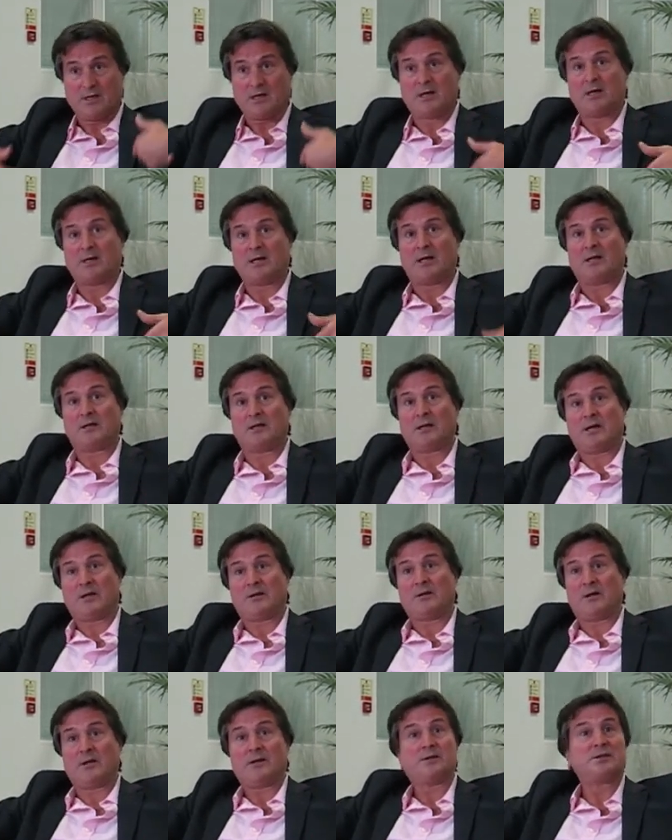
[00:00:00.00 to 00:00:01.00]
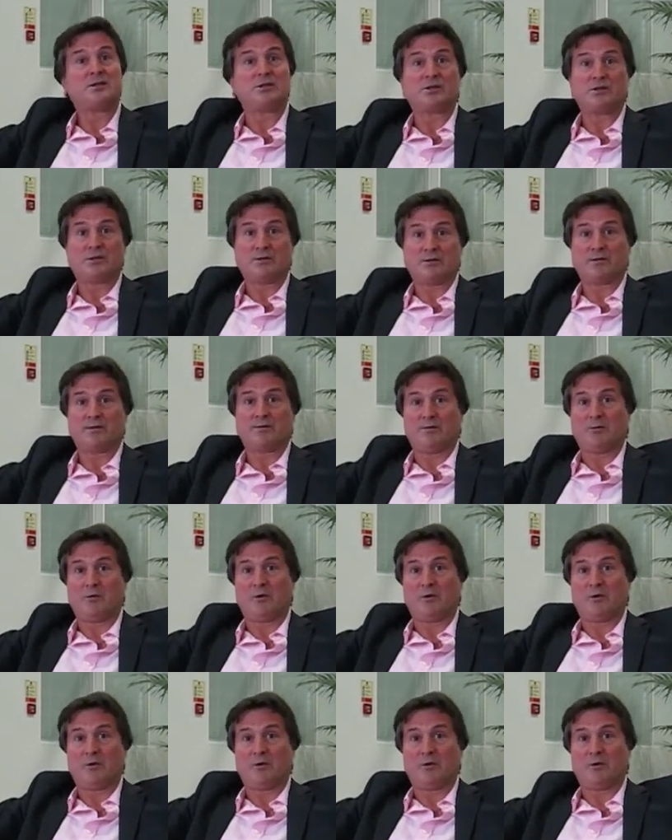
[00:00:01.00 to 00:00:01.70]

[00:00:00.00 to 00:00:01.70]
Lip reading: and other tissues of the